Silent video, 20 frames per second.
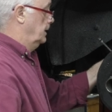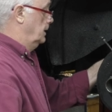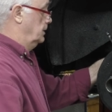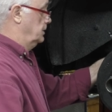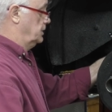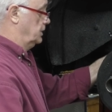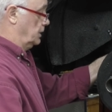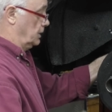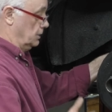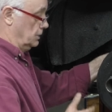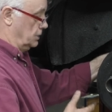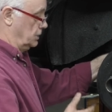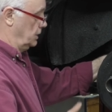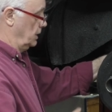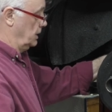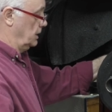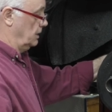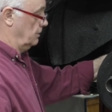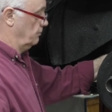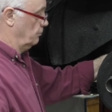As you can
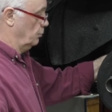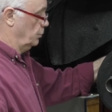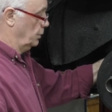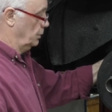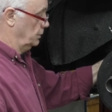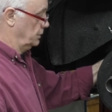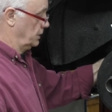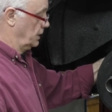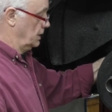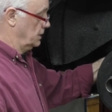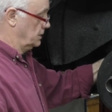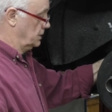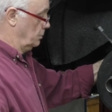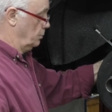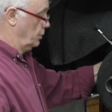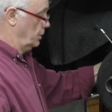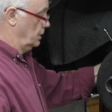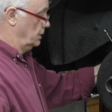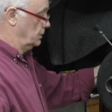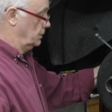see, it even pulls against the
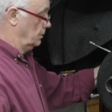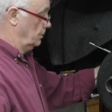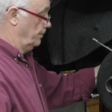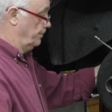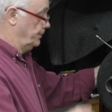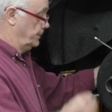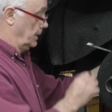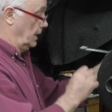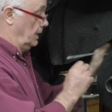brake drum.